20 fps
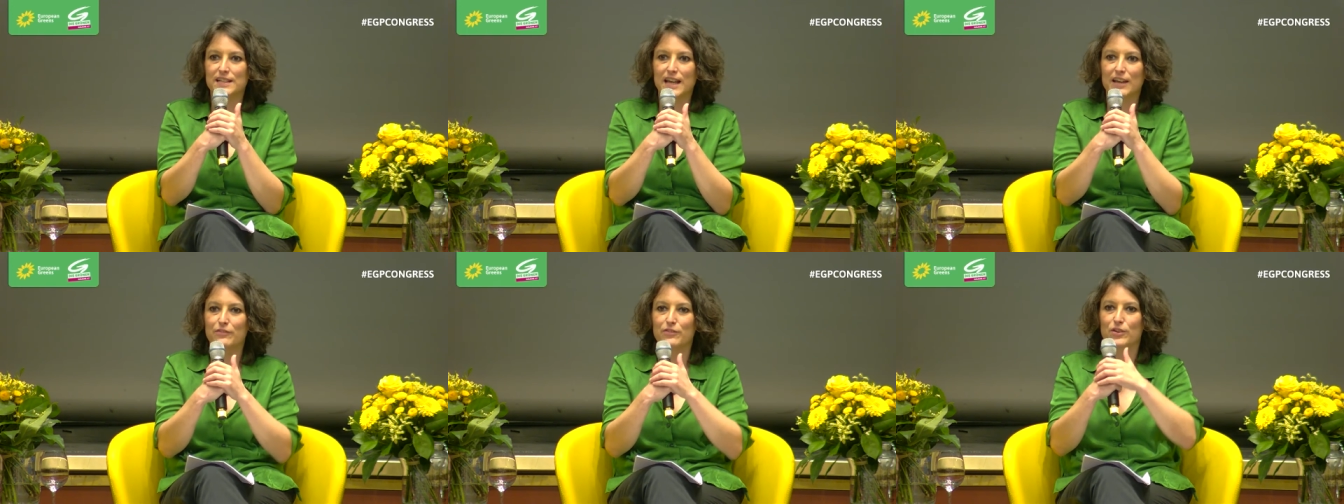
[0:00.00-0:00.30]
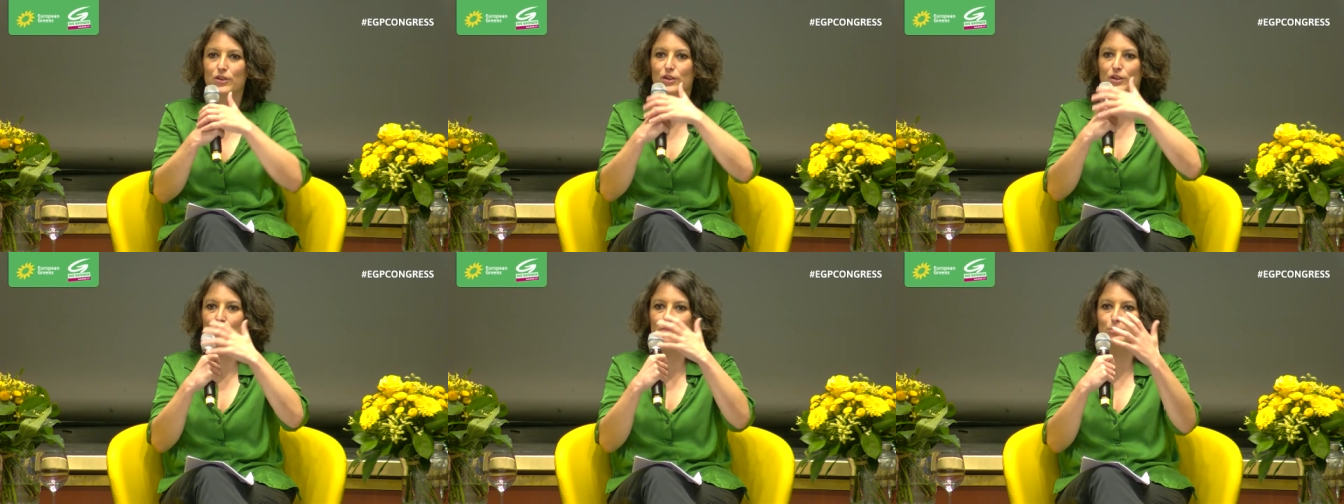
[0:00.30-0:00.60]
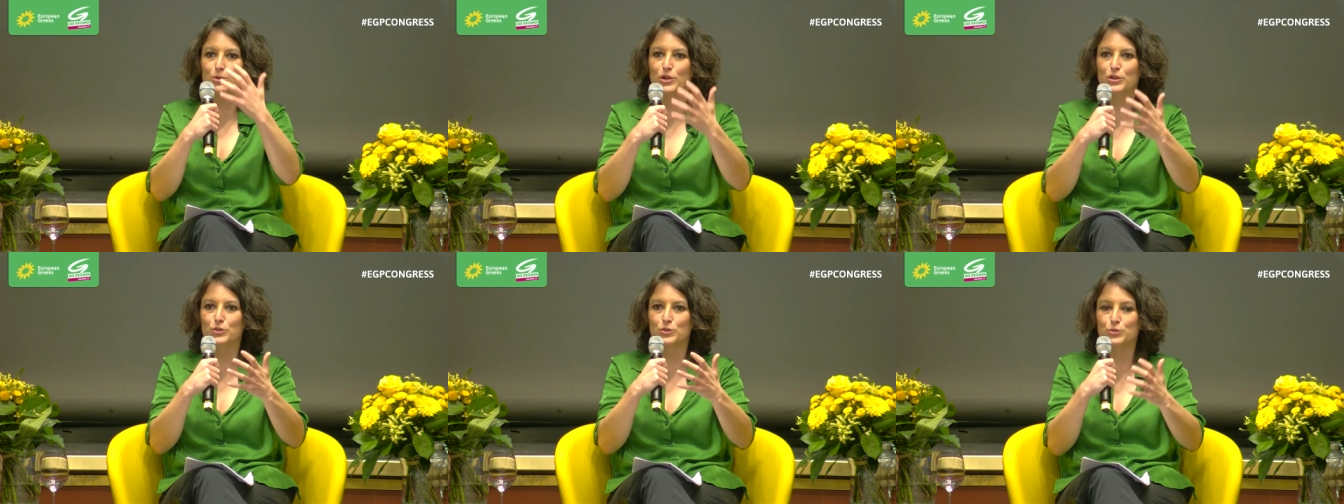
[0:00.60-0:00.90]
have a lot of
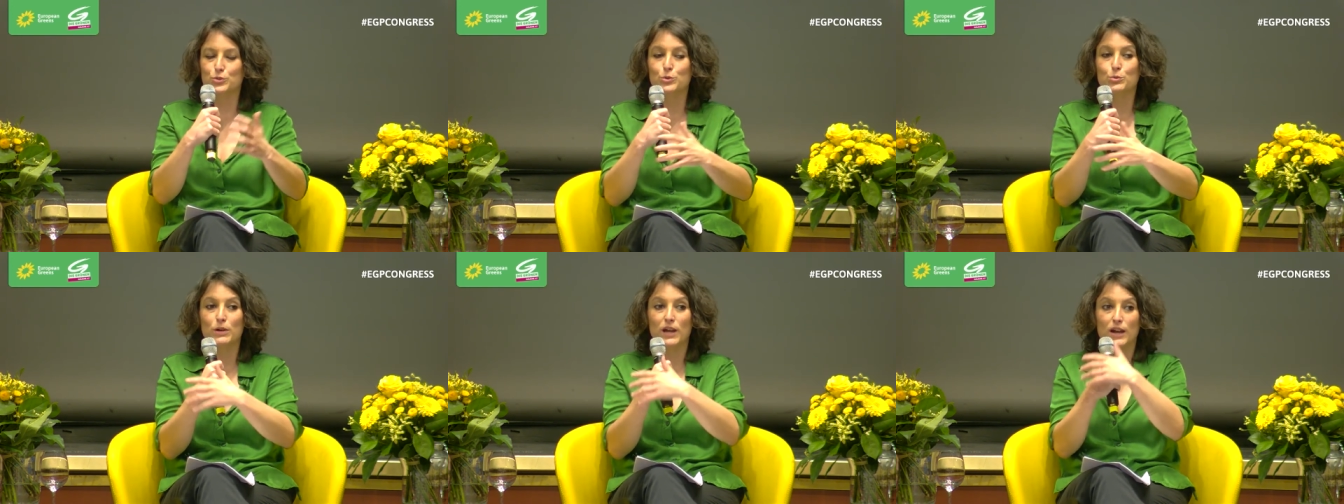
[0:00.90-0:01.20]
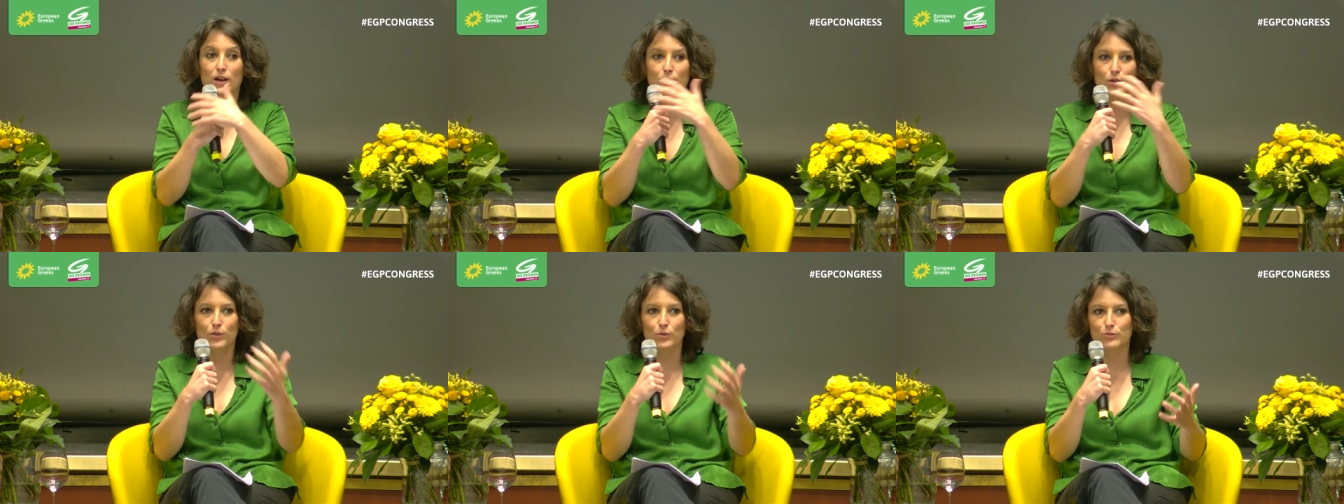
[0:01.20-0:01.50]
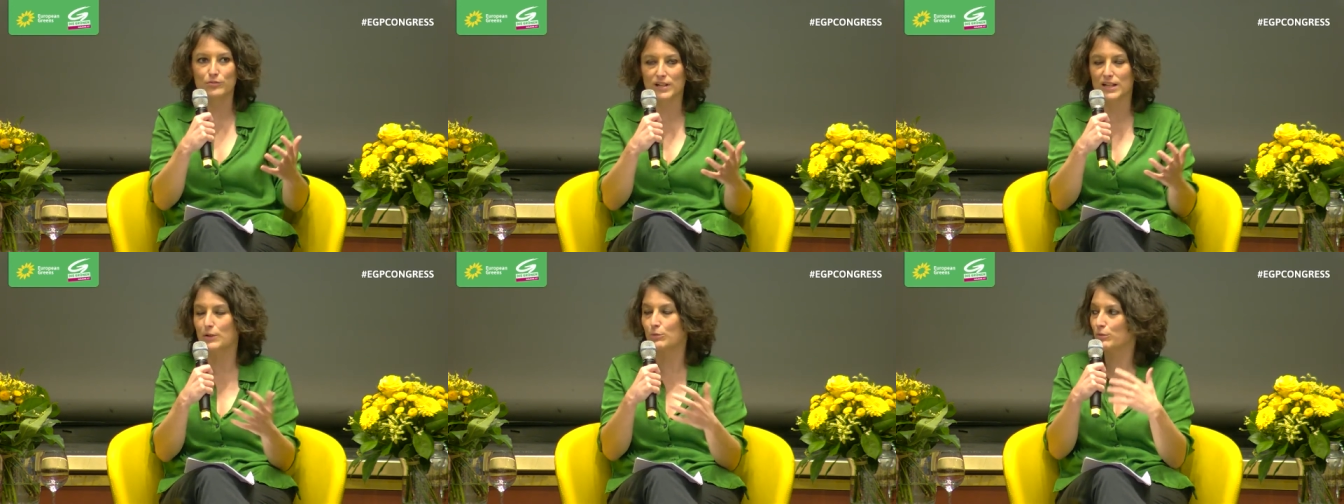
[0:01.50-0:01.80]
work to do. We are all
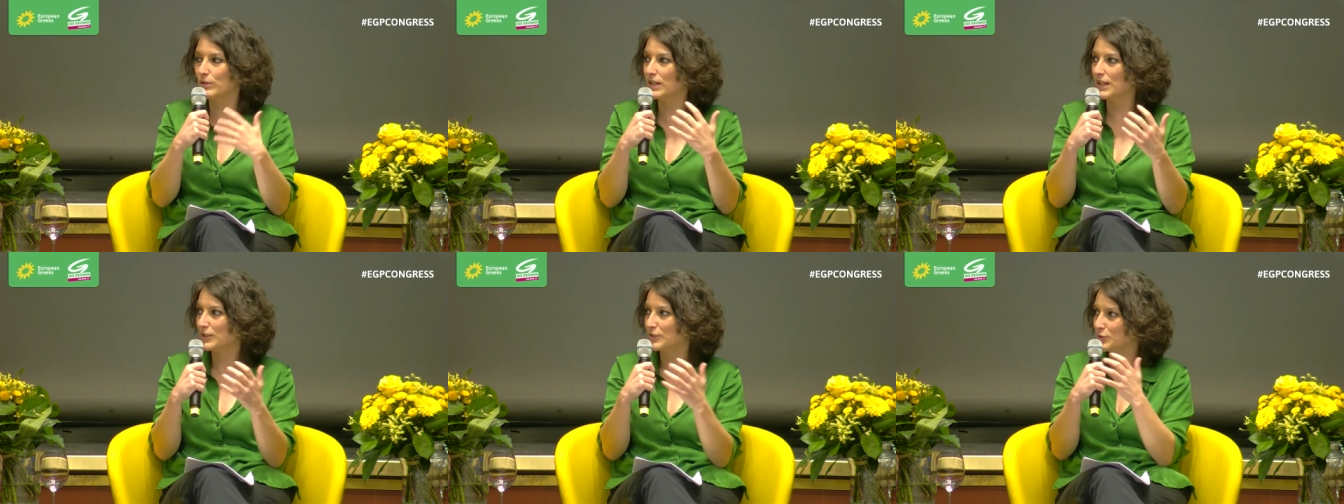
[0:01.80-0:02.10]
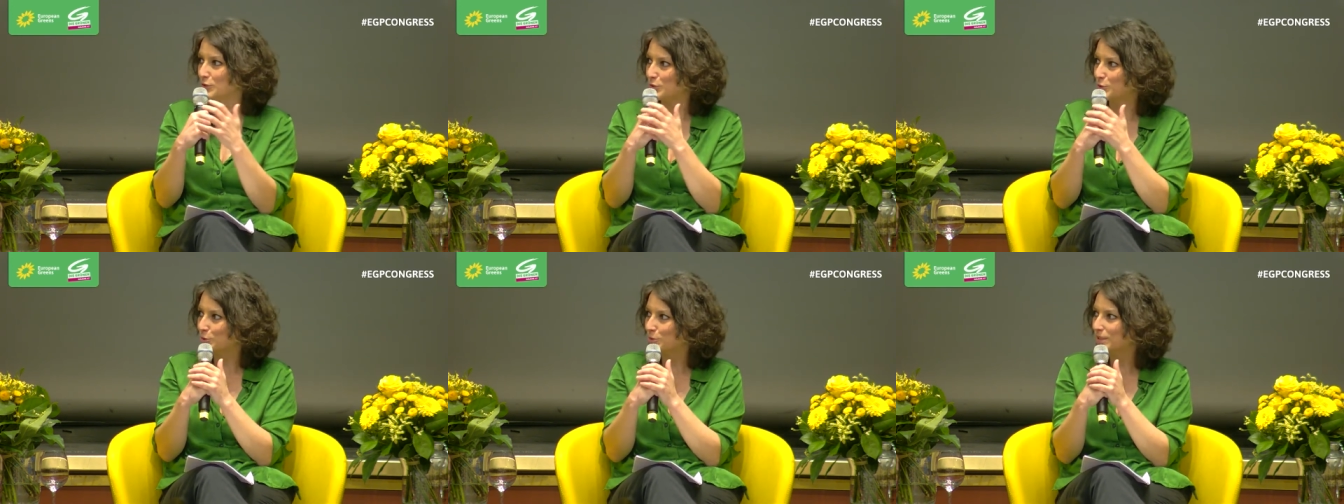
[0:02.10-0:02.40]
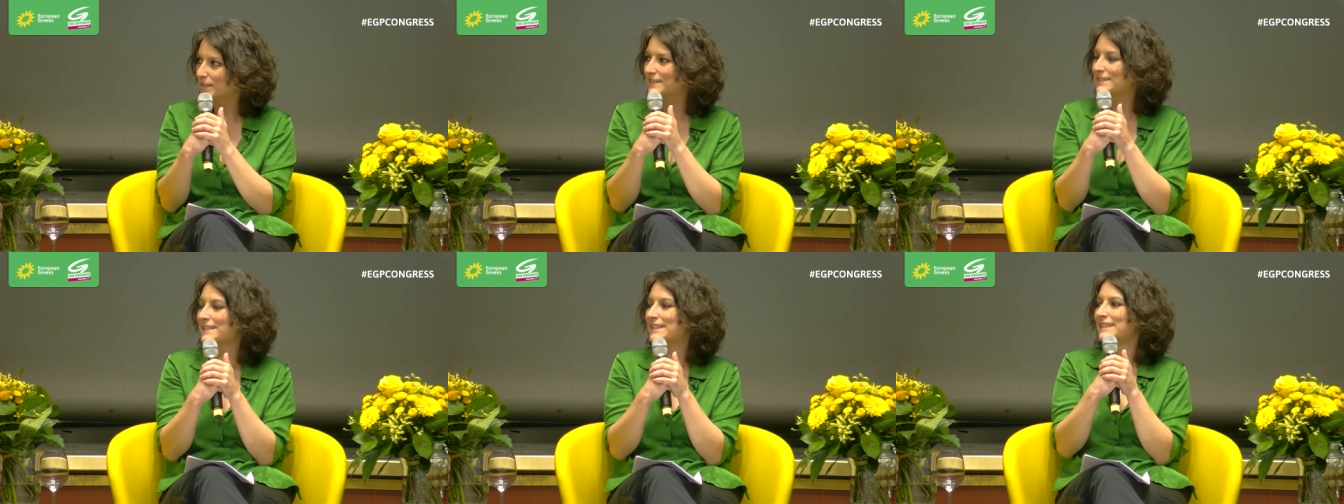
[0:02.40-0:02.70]
really willing to do
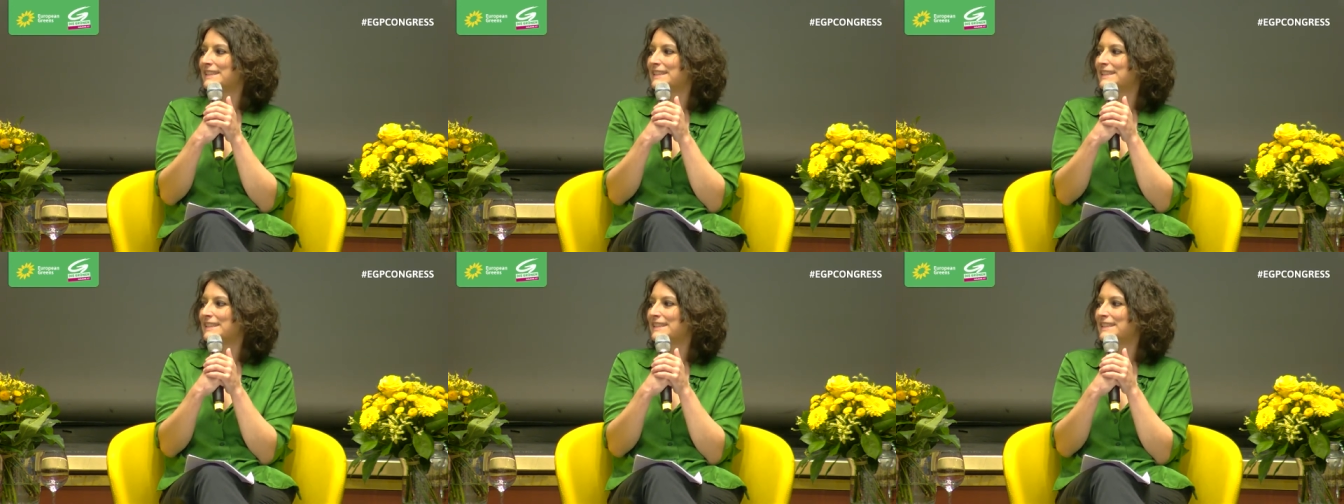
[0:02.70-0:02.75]
it.